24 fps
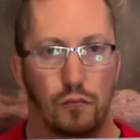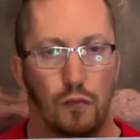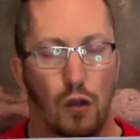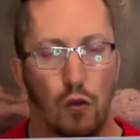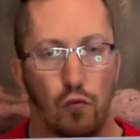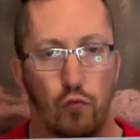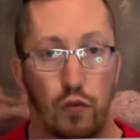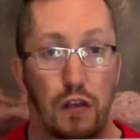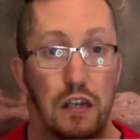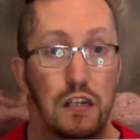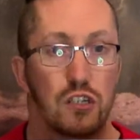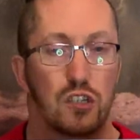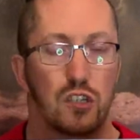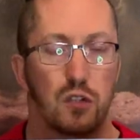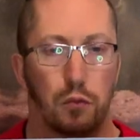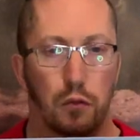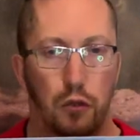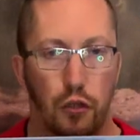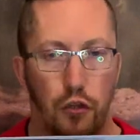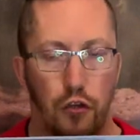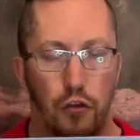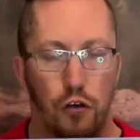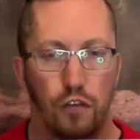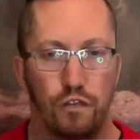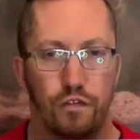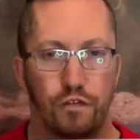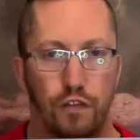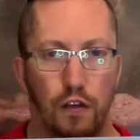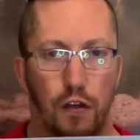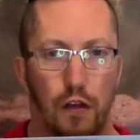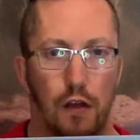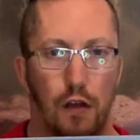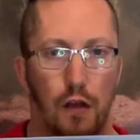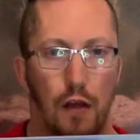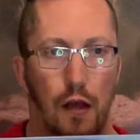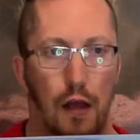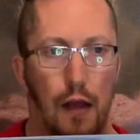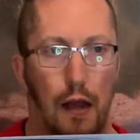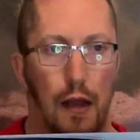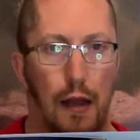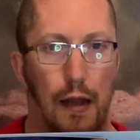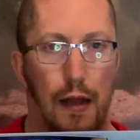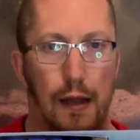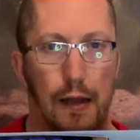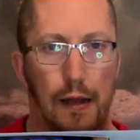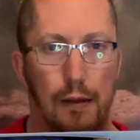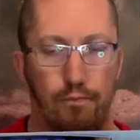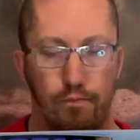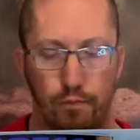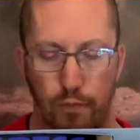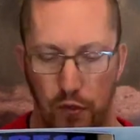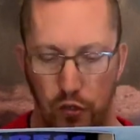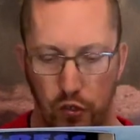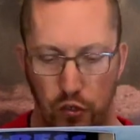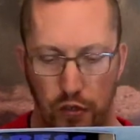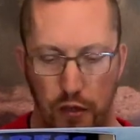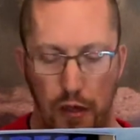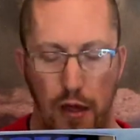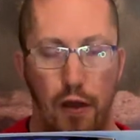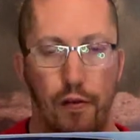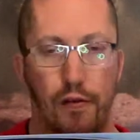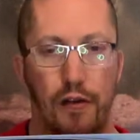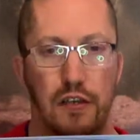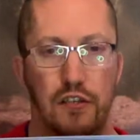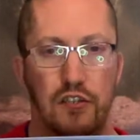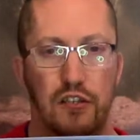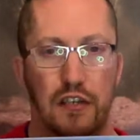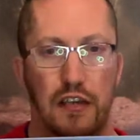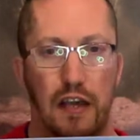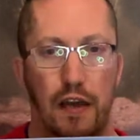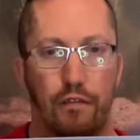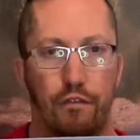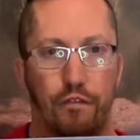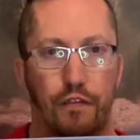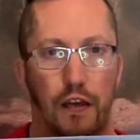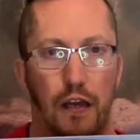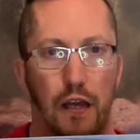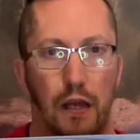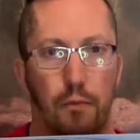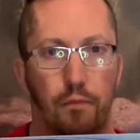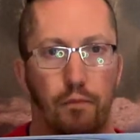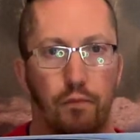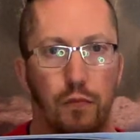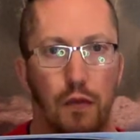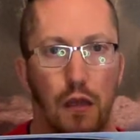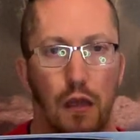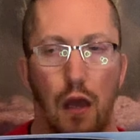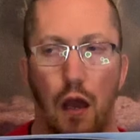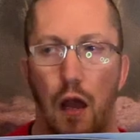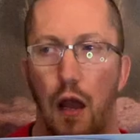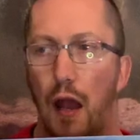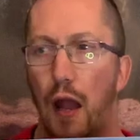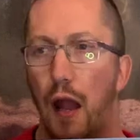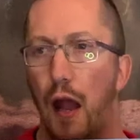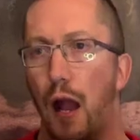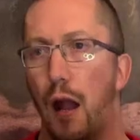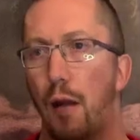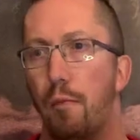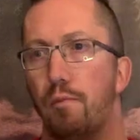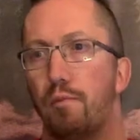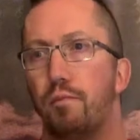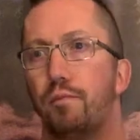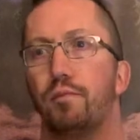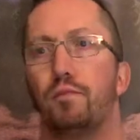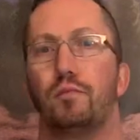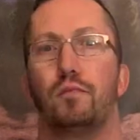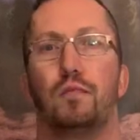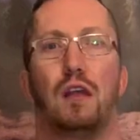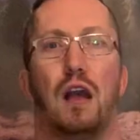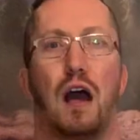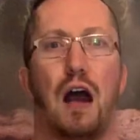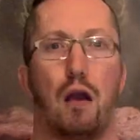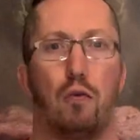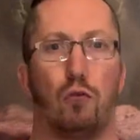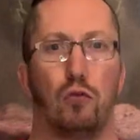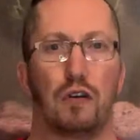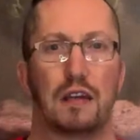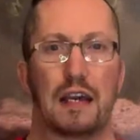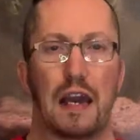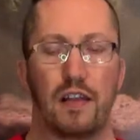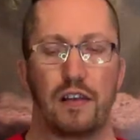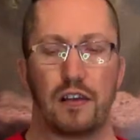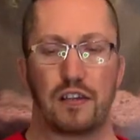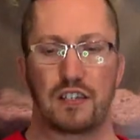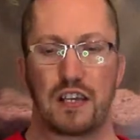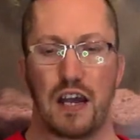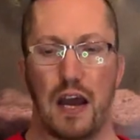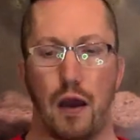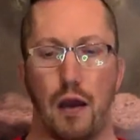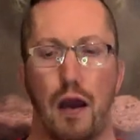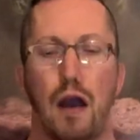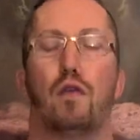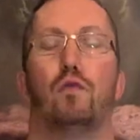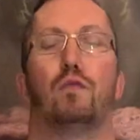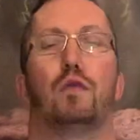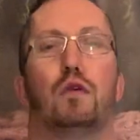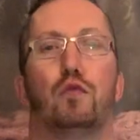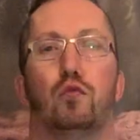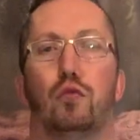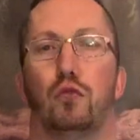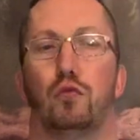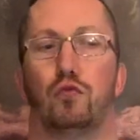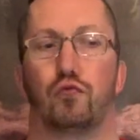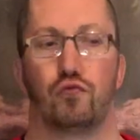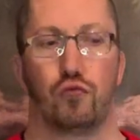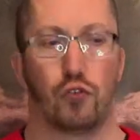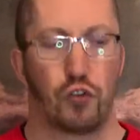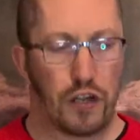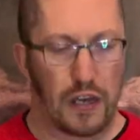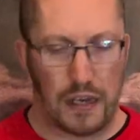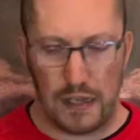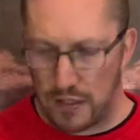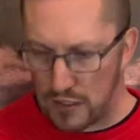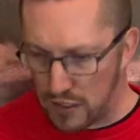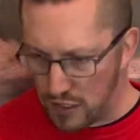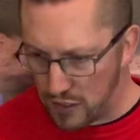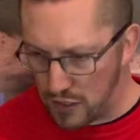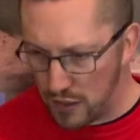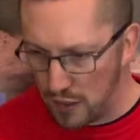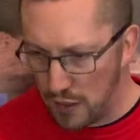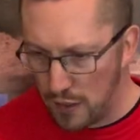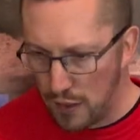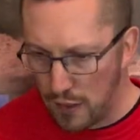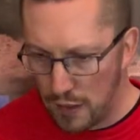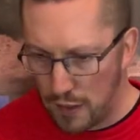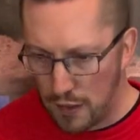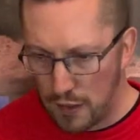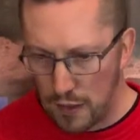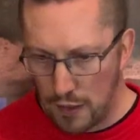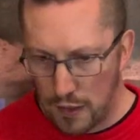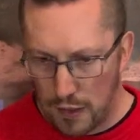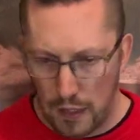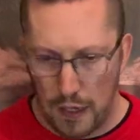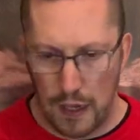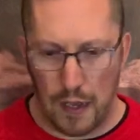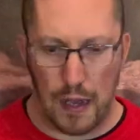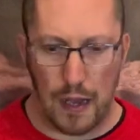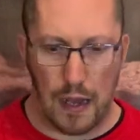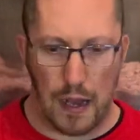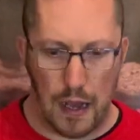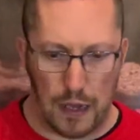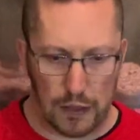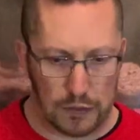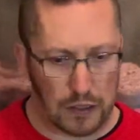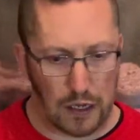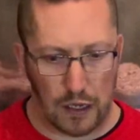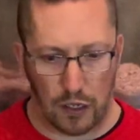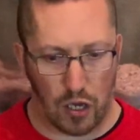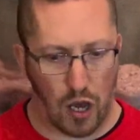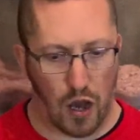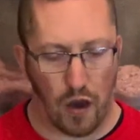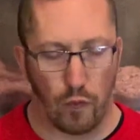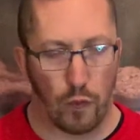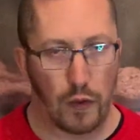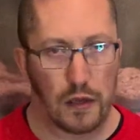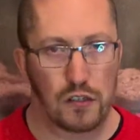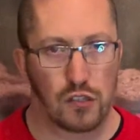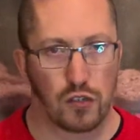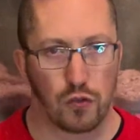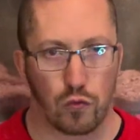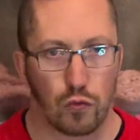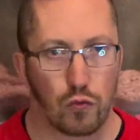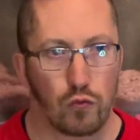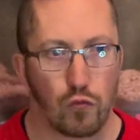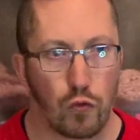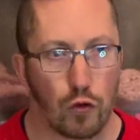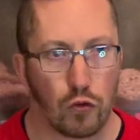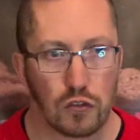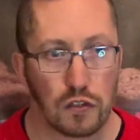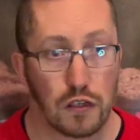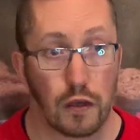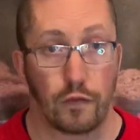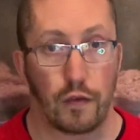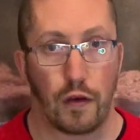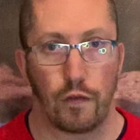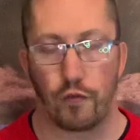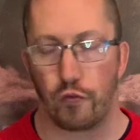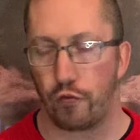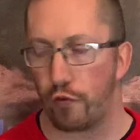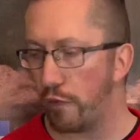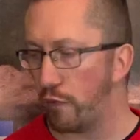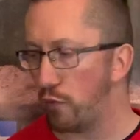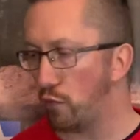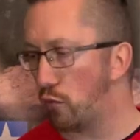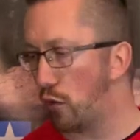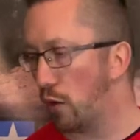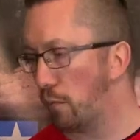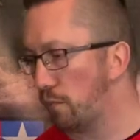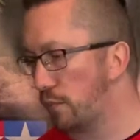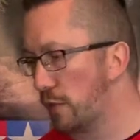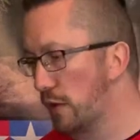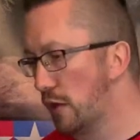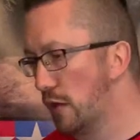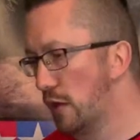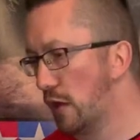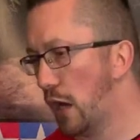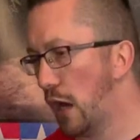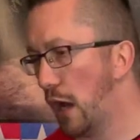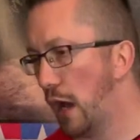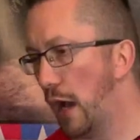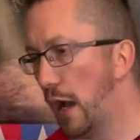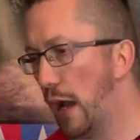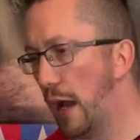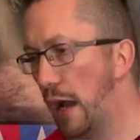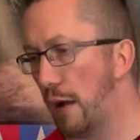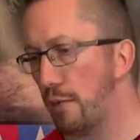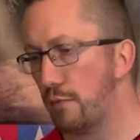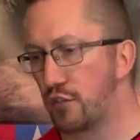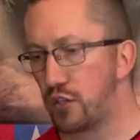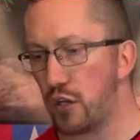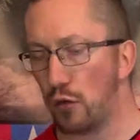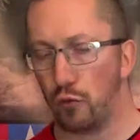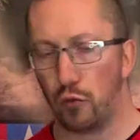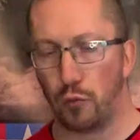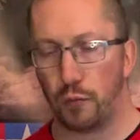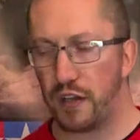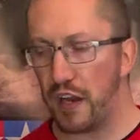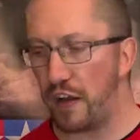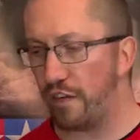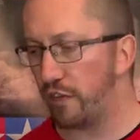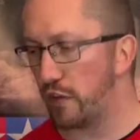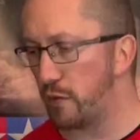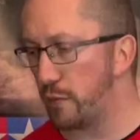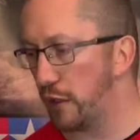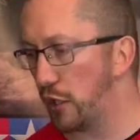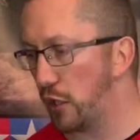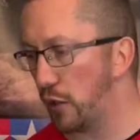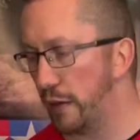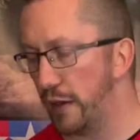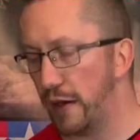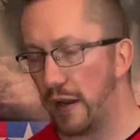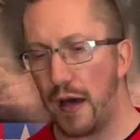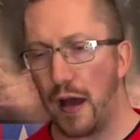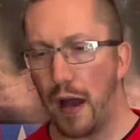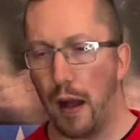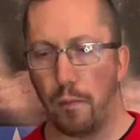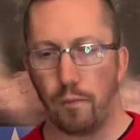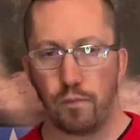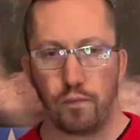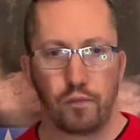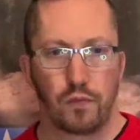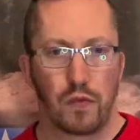reasonable enough, there it is again for you, I will get this out and we will run it. I can't wait to run one because I've never driven one. So we'll definitely be doing that.